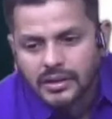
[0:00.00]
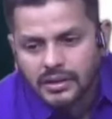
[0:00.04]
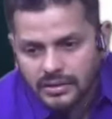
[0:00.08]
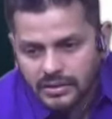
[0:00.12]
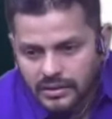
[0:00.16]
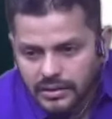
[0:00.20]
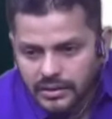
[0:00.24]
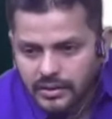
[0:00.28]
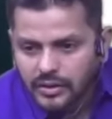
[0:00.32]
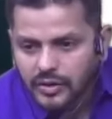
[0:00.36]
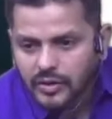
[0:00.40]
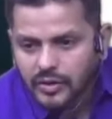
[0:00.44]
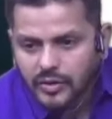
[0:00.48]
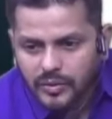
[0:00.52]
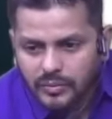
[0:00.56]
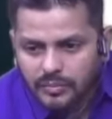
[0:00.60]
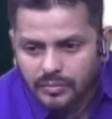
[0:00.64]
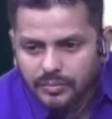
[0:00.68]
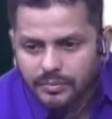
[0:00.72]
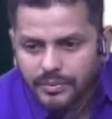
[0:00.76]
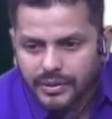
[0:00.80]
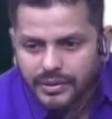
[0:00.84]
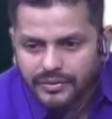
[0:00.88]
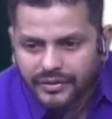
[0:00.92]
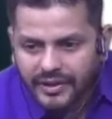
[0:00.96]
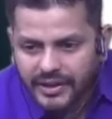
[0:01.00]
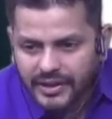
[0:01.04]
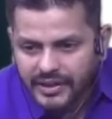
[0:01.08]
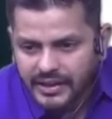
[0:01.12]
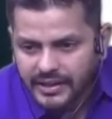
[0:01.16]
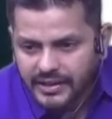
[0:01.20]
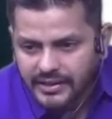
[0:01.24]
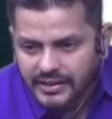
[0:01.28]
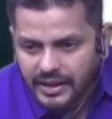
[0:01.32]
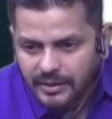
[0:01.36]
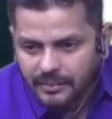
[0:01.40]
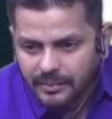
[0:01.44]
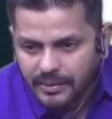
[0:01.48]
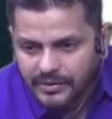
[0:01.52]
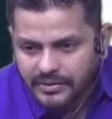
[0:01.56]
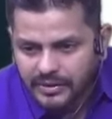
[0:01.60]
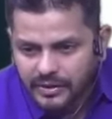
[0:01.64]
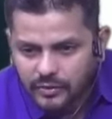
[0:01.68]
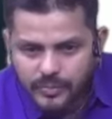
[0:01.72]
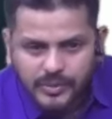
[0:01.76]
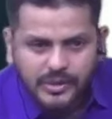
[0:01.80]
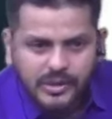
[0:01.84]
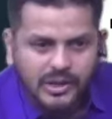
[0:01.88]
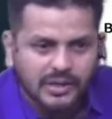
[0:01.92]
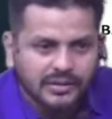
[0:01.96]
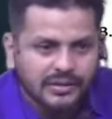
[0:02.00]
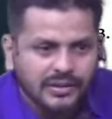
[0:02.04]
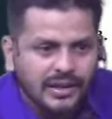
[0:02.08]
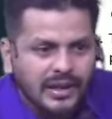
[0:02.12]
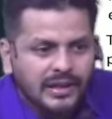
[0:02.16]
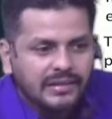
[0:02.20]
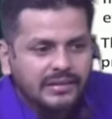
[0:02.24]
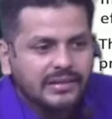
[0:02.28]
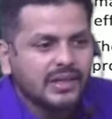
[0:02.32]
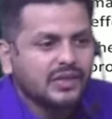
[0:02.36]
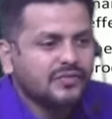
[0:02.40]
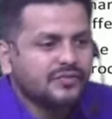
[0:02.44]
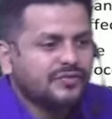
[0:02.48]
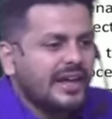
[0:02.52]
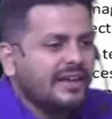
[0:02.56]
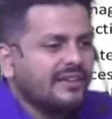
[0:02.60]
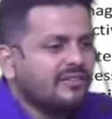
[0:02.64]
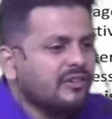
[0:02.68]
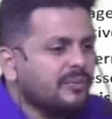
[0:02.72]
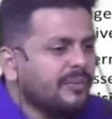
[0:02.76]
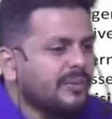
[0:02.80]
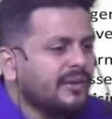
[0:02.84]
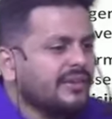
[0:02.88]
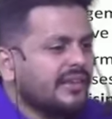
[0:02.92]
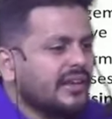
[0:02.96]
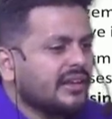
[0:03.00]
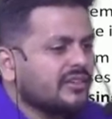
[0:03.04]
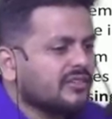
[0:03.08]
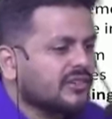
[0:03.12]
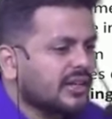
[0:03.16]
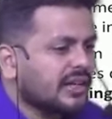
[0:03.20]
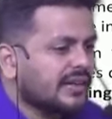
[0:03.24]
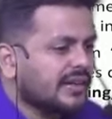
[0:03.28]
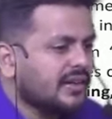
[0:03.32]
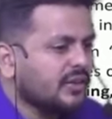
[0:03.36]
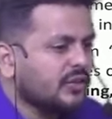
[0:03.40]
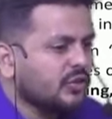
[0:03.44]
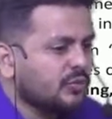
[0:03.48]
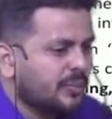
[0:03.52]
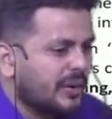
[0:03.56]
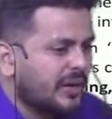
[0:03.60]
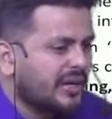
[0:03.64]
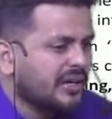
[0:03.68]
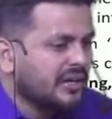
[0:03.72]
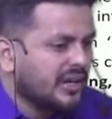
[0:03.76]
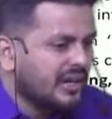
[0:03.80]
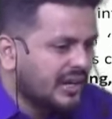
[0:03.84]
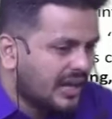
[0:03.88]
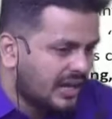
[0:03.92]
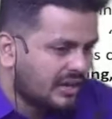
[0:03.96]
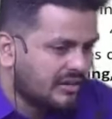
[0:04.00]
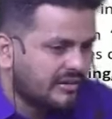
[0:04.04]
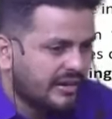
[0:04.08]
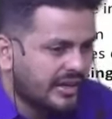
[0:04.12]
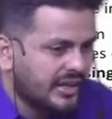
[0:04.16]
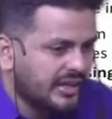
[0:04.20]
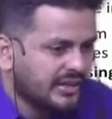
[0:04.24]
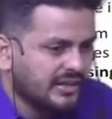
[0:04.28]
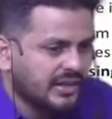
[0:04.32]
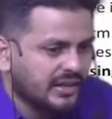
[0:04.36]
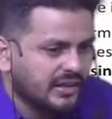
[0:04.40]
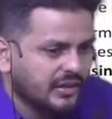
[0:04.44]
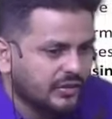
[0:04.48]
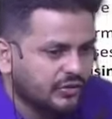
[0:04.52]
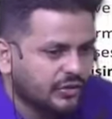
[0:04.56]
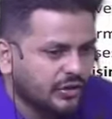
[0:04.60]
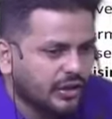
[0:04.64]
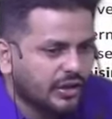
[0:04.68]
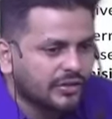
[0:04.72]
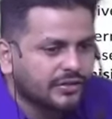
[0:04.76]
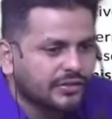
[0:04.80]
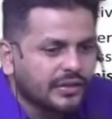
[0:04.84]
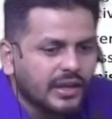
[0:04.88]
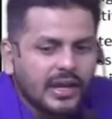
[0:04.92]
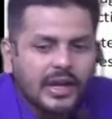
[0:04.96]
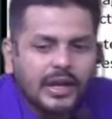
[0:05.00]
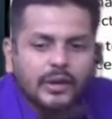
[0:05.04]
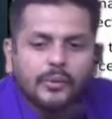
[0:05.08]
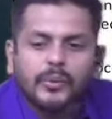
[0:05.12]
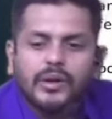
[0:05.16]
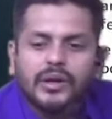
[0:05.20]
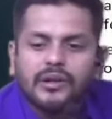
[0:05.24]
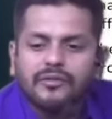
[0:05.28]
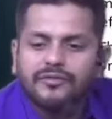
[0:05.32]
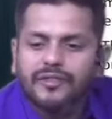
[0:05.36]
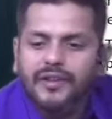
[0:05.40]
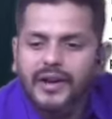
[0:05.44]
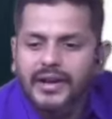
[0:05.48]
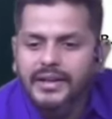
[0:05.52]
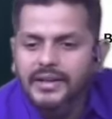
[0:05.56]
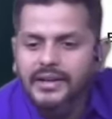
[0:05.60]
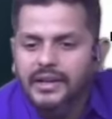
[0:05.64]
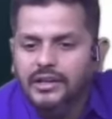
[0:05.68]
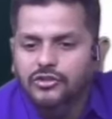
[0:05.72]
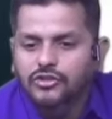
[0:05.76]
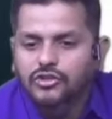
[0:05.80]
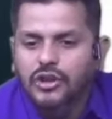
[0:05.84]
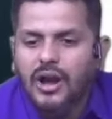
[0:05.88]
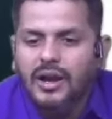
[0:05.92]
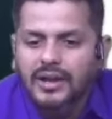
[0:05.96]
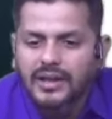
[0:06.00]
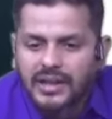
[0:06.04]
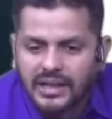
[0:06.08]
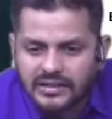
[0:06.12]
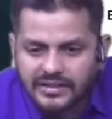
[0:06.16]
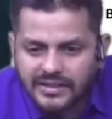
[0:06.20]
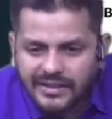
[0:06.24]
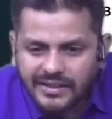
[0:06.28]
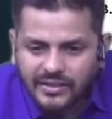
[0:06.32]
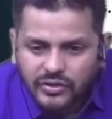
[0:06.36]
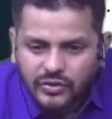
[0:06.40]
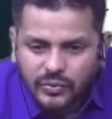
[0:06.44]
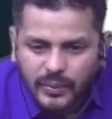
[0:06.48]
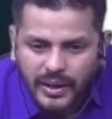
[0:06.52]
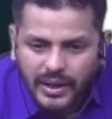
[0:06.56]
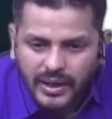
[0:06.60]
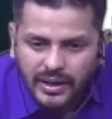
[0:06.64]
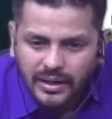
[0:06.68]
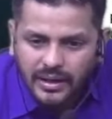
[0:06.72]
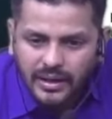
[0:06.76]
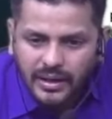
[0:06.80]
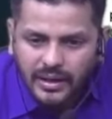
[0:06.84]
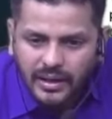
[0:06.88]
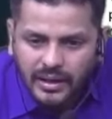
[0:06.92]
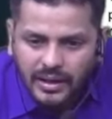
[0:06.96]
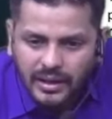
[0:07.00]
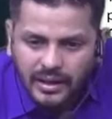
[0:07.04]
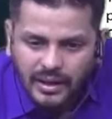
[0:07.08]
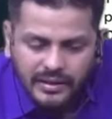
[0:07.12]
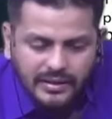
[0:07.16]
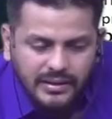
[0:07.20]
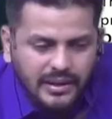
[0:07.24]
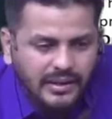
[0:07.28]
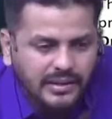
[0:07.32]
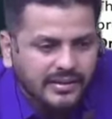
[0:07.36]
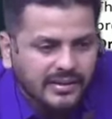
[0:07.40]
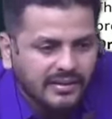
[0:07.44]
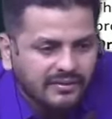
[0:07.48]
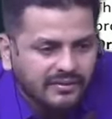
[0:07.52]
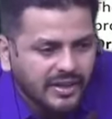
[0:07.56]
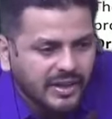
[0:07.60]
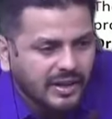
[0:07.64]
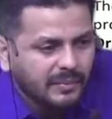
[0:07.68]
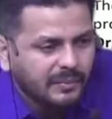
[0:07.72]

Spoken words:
you know, be failing in that business. Because this 5 rupees extra that you spent on acquiring that resource will find a shortage elsewhere. And then somewhere a